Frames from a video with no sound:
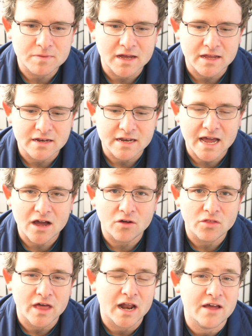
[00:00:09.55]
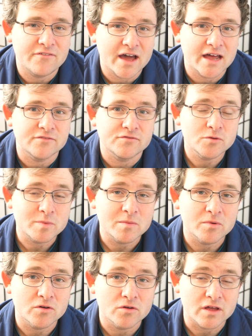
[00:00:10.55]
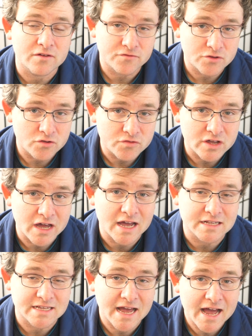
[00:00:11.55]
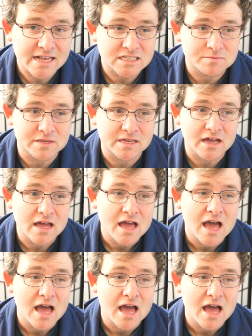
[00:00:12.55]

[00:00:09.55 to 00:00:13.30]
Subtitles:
but now that I've had a few people and a few of you guys ask me